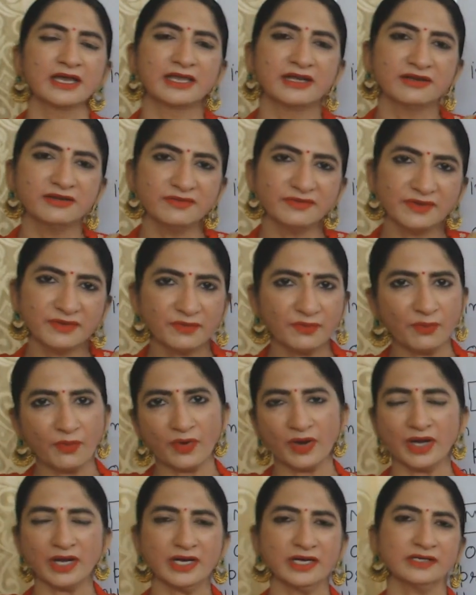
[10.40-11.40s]
Hello
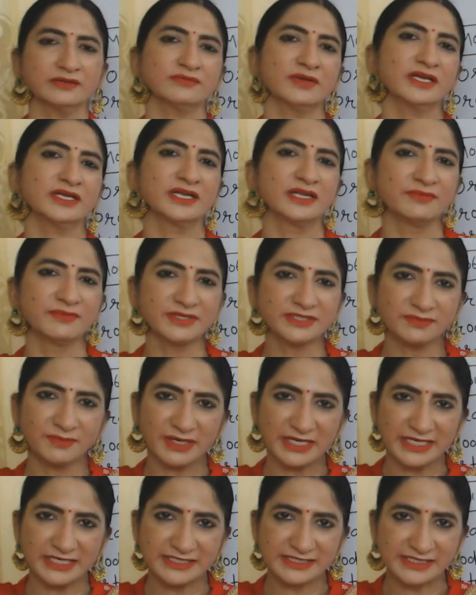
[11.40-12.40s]
everyone, my name is
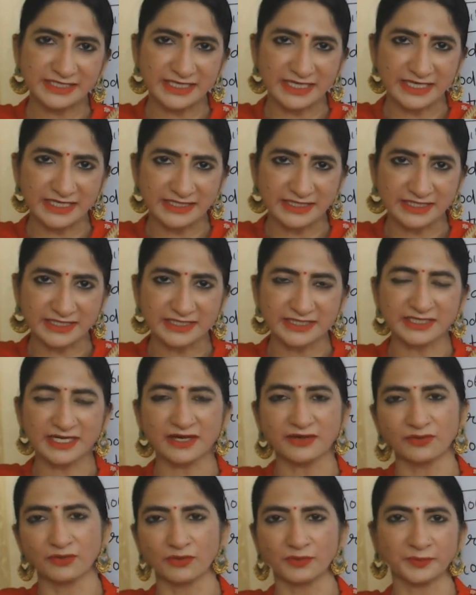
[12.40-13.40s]
Mini Sethi.
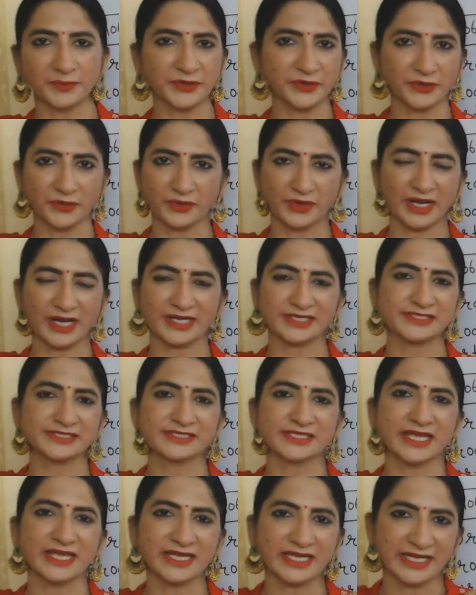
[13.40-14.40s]
I hope you all are
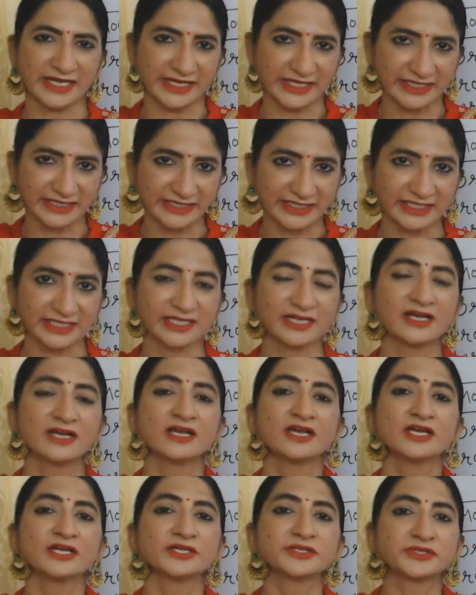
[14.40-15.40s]
staying healthy.
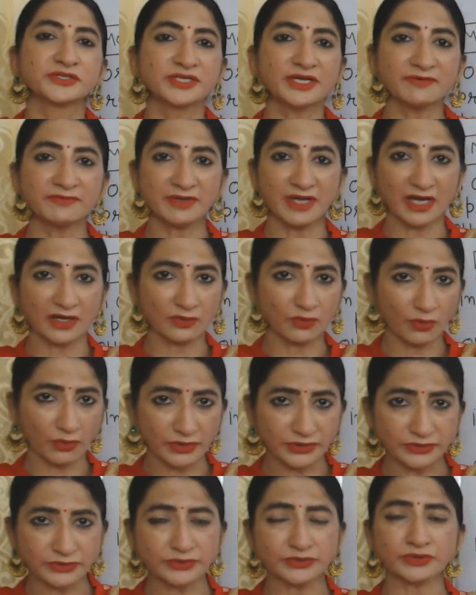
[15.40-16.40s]
Today we are
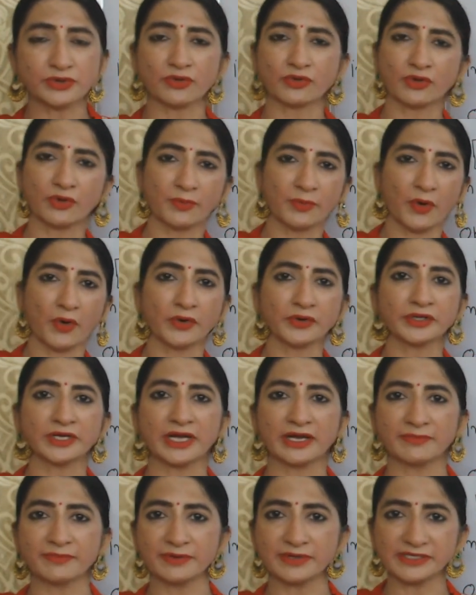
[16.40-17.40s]
going to talk about
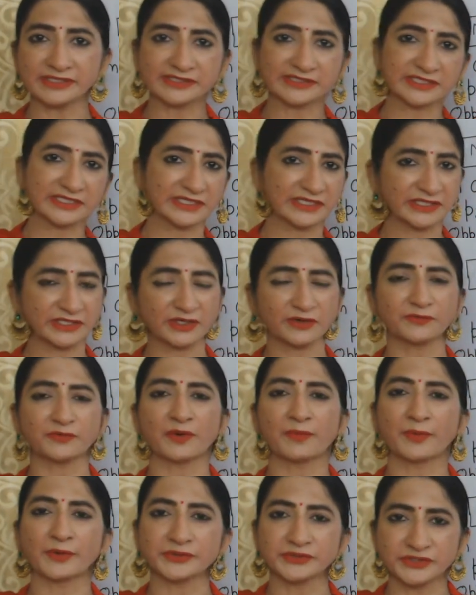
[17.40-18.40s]
Heberler's theory of
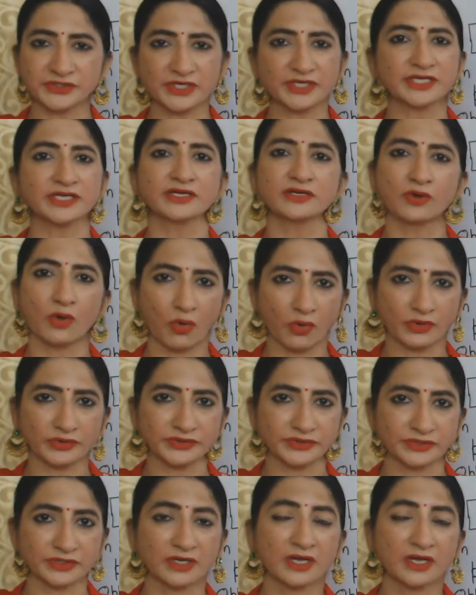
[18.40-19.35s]
opportunity cost.